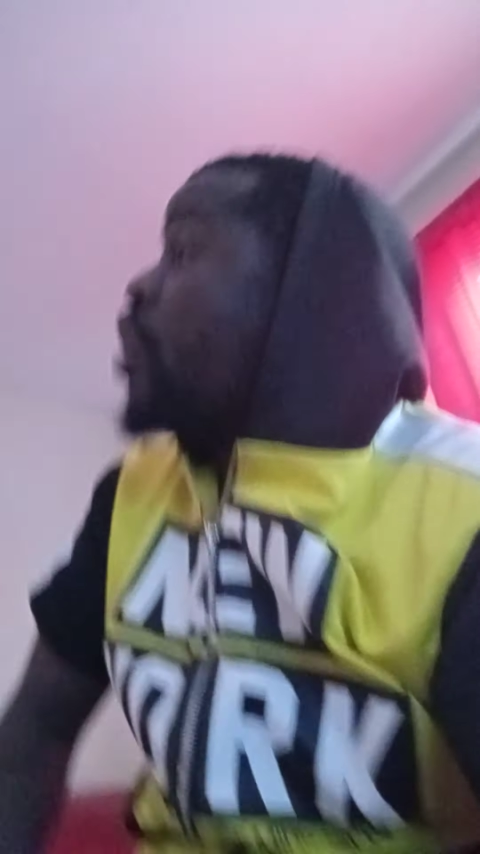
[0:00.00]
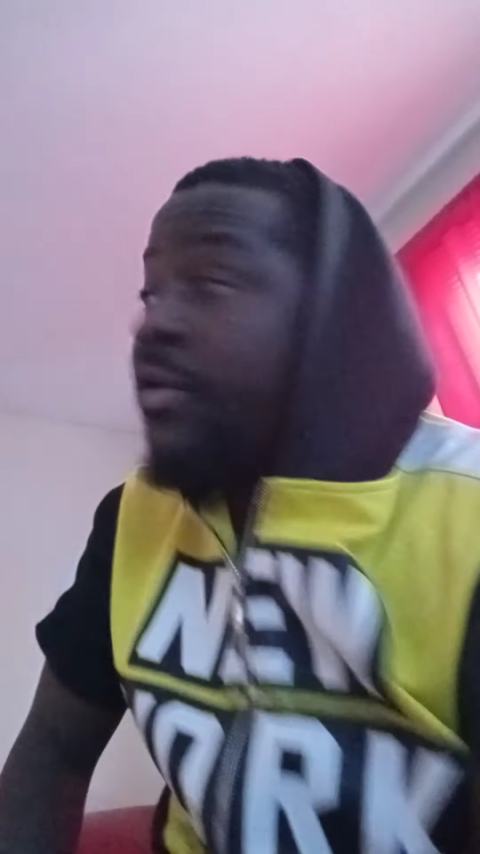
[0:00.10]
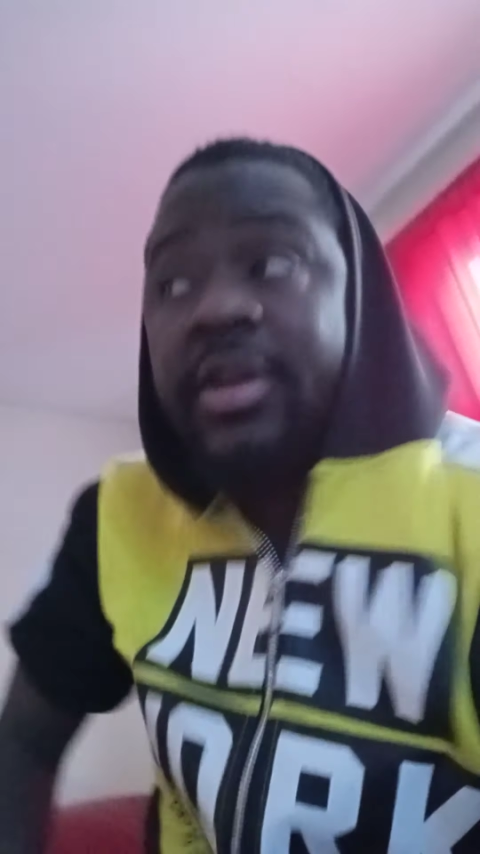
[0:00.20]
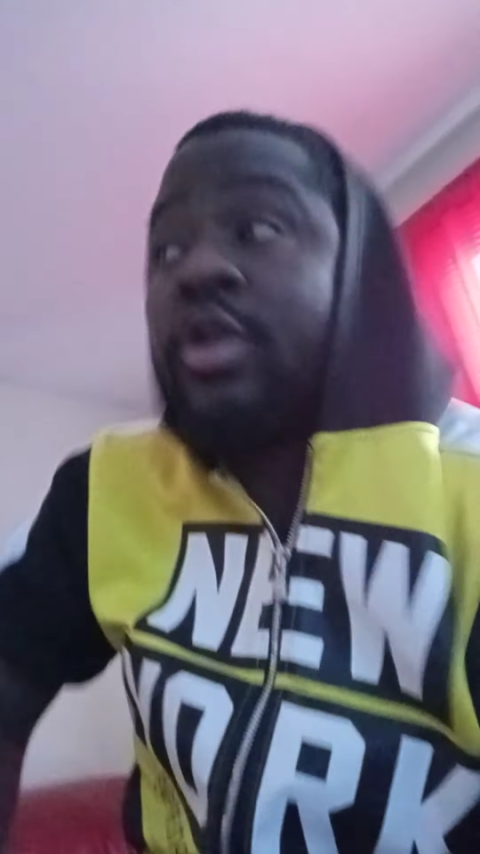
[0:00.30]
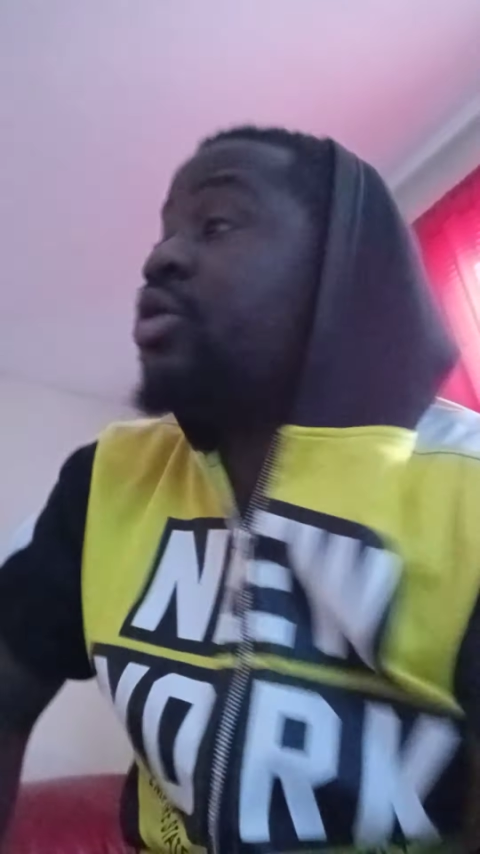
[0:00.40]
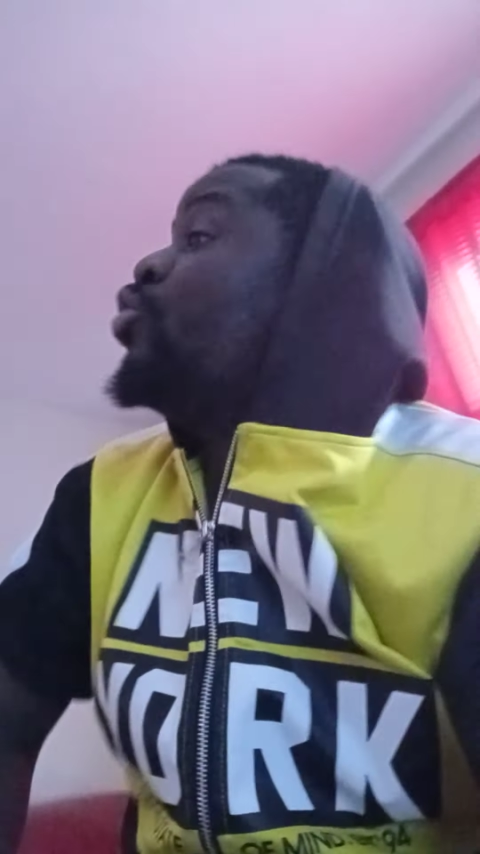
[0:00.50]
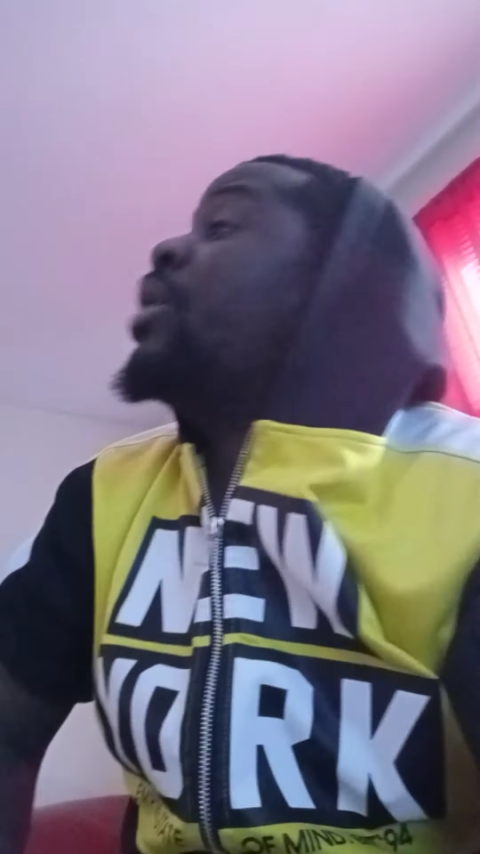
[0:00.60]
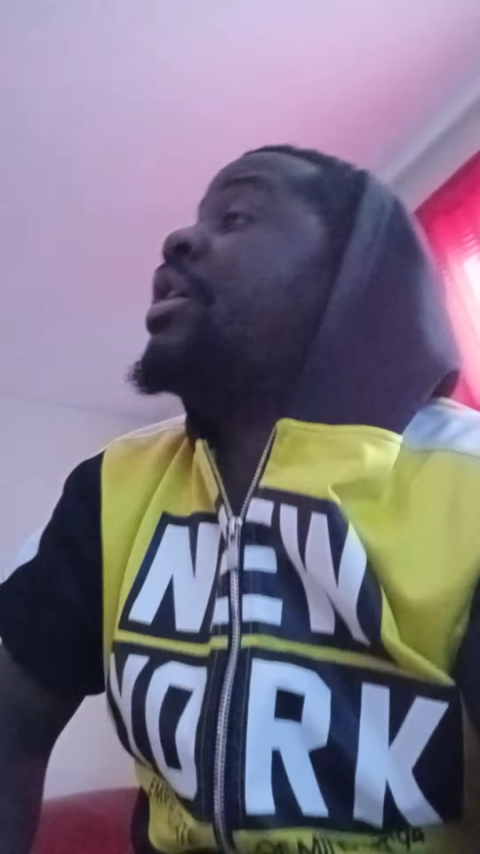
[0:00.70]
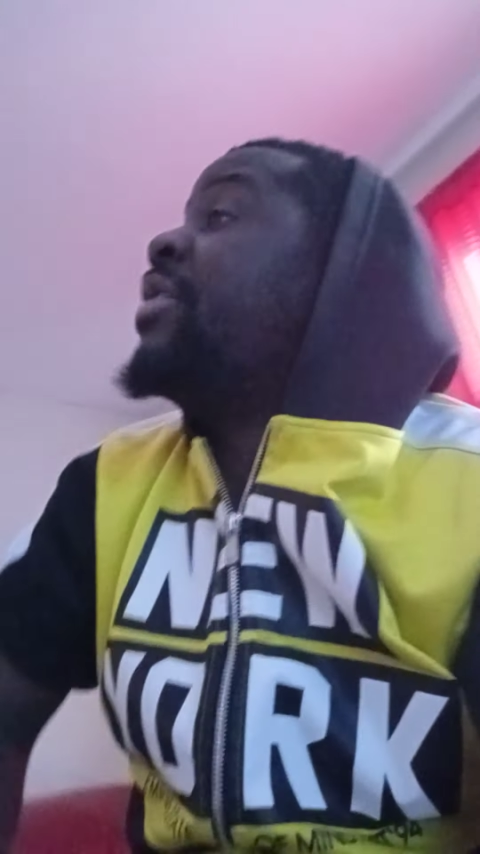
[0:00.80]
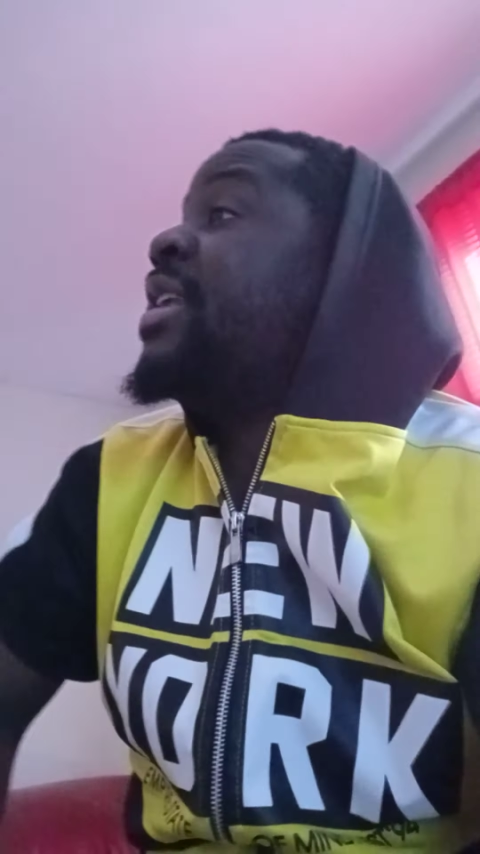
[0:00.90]
governors,
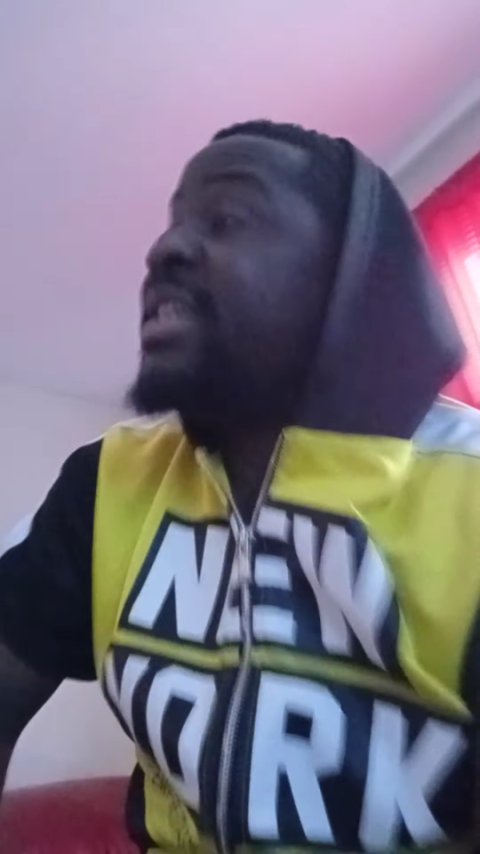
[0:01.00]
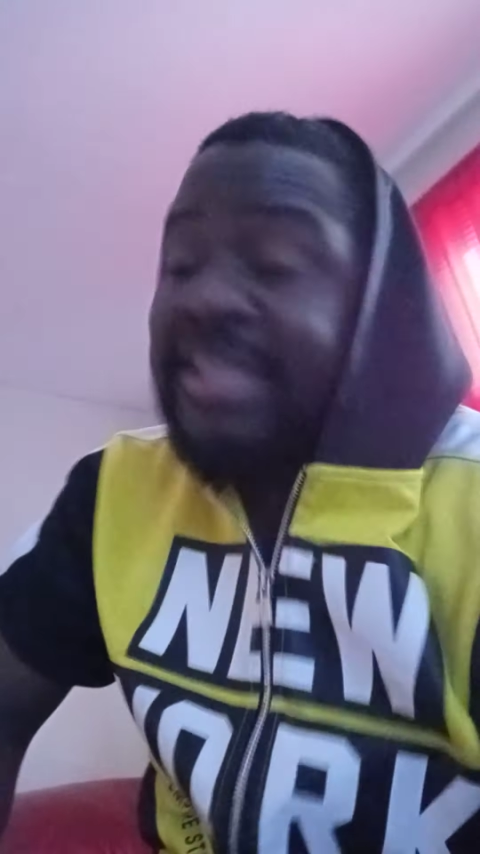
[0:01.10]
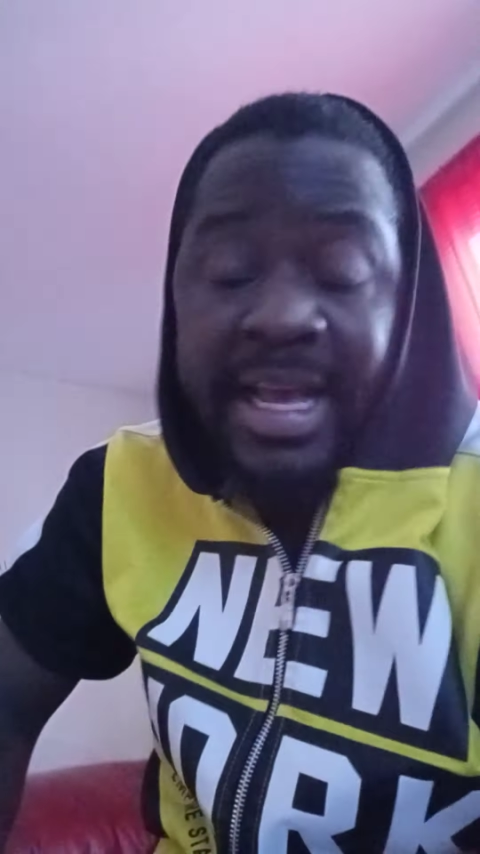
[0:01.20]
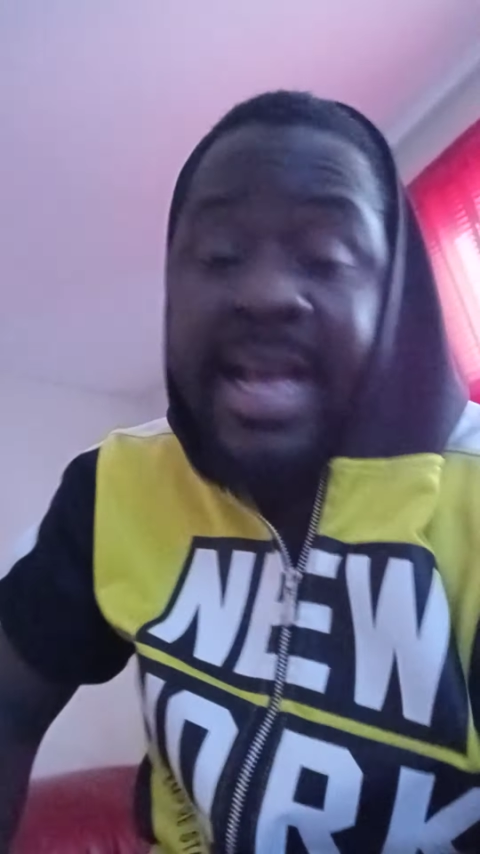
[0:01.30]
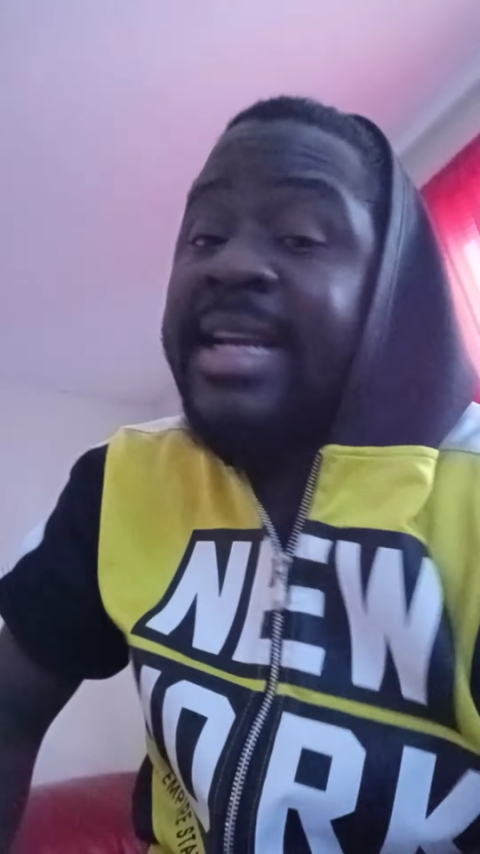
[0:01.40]
whatever it is.